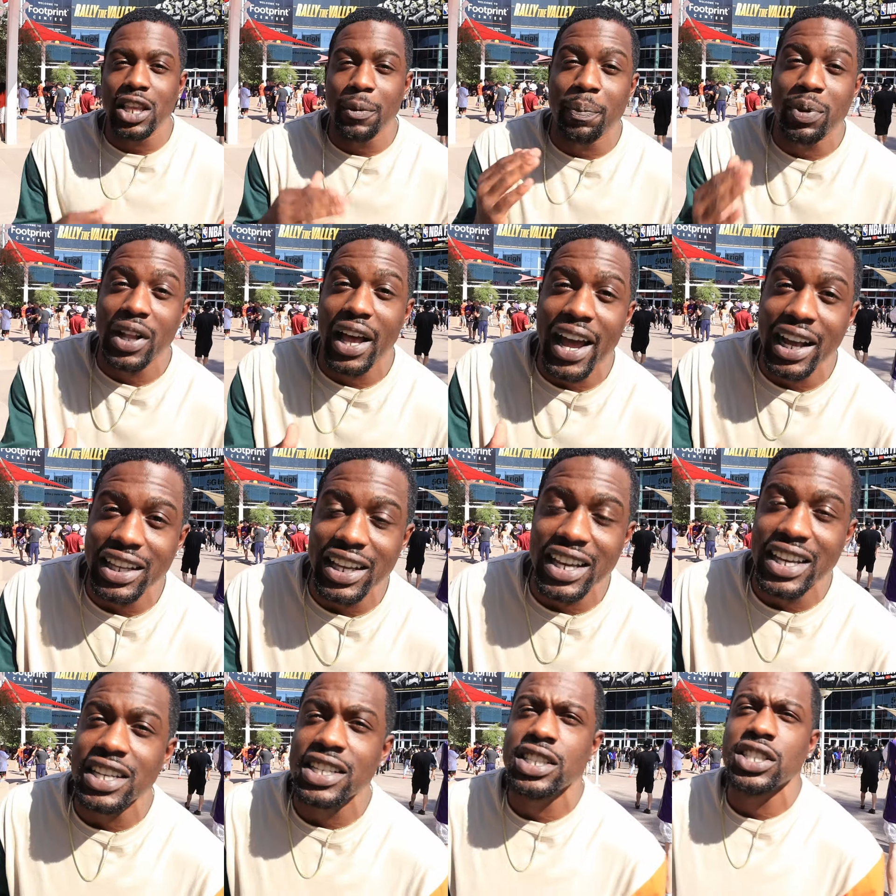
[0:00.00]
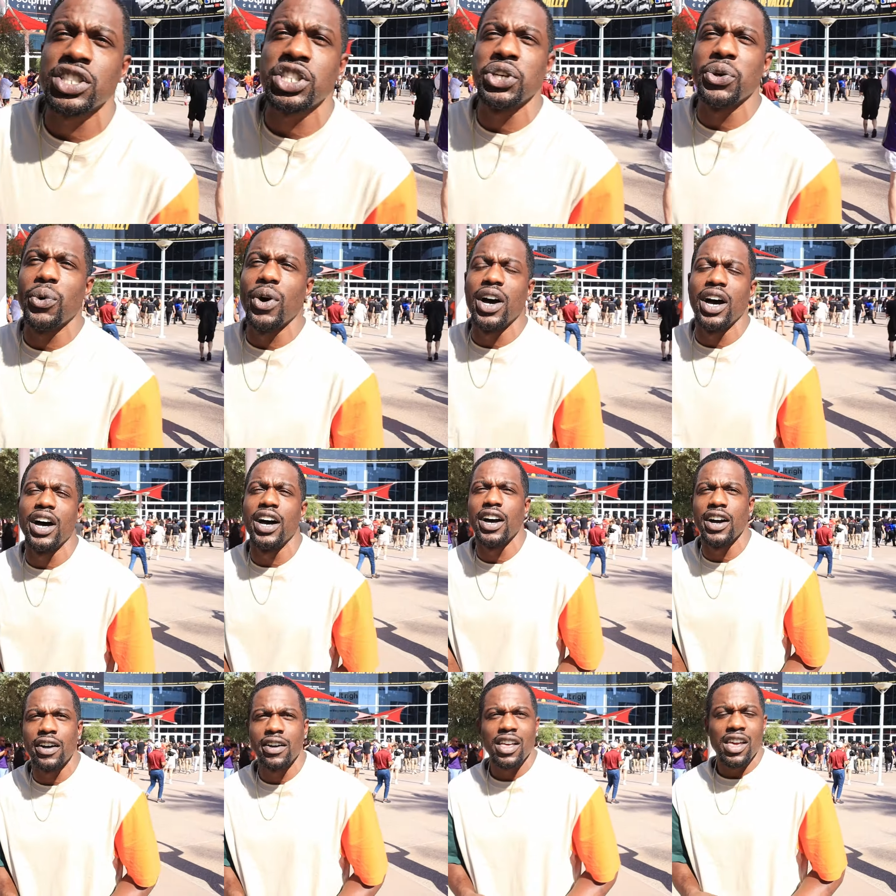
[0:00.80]
the plan is to
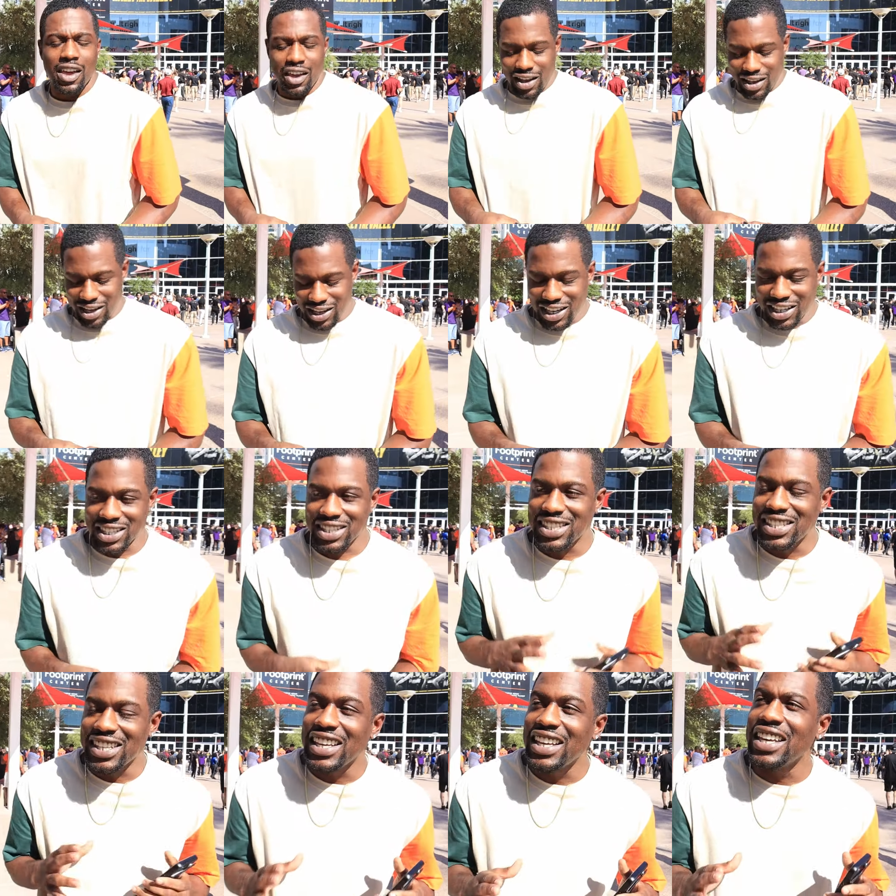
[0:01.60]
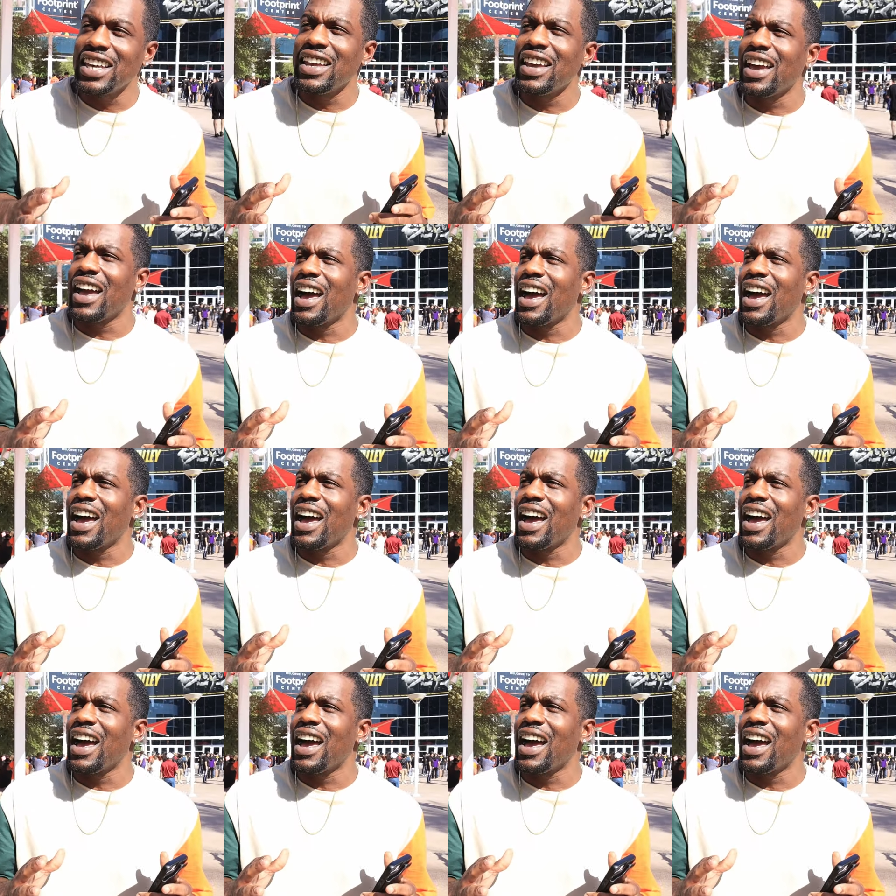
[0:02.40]
see